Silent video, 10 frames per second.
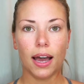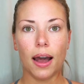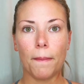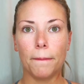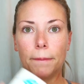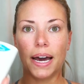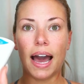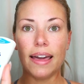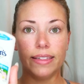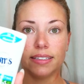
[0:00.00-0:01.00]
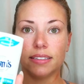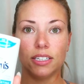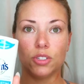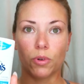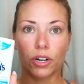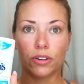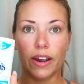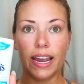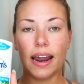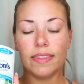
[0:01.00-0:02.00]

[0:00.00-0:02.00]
But I think that these work great.